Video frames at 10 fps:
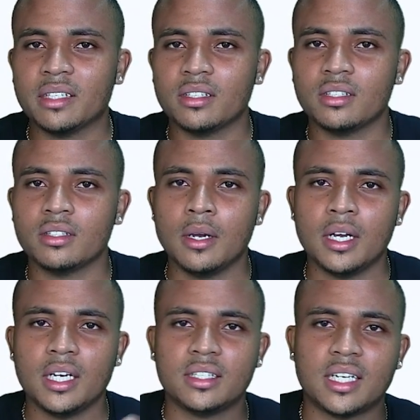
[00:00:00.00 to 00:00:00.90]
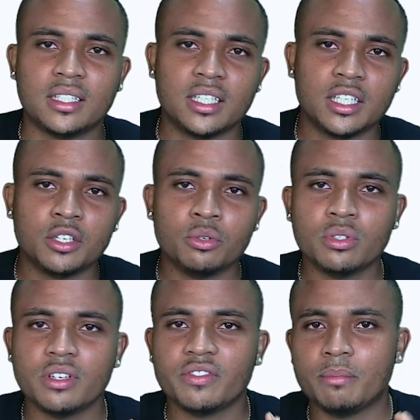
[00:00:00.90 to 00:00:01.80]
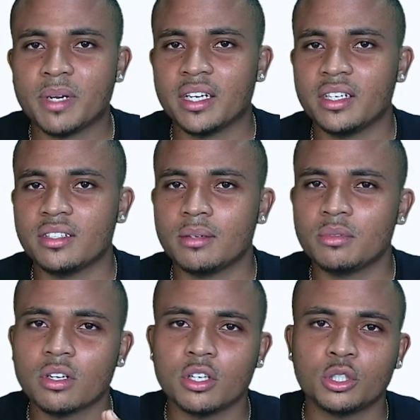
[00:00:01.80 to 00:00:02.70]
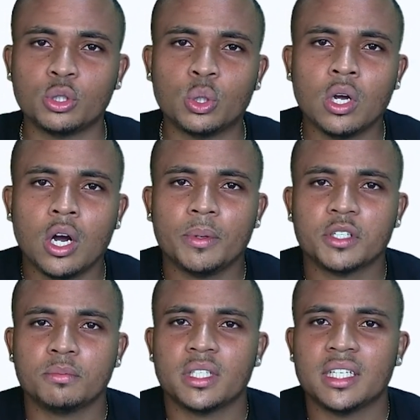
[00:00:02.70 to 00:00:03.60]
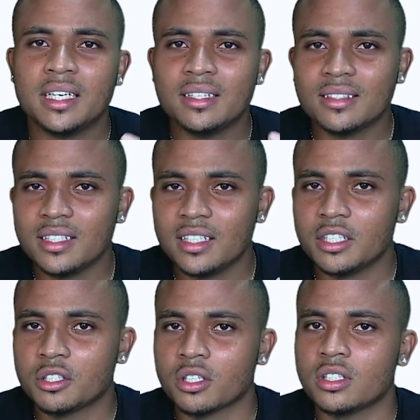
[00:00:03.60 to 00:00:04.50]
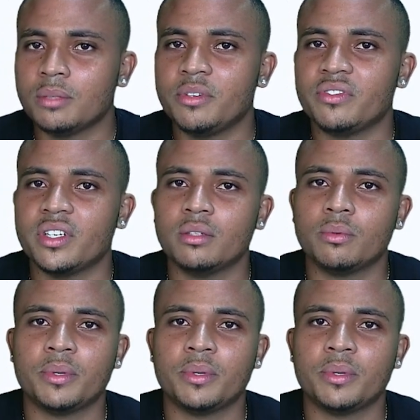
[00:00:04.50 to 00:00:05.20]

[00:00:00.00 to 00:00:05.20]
bank does is that they use different mechanisms to control how much money is in the nation to prevent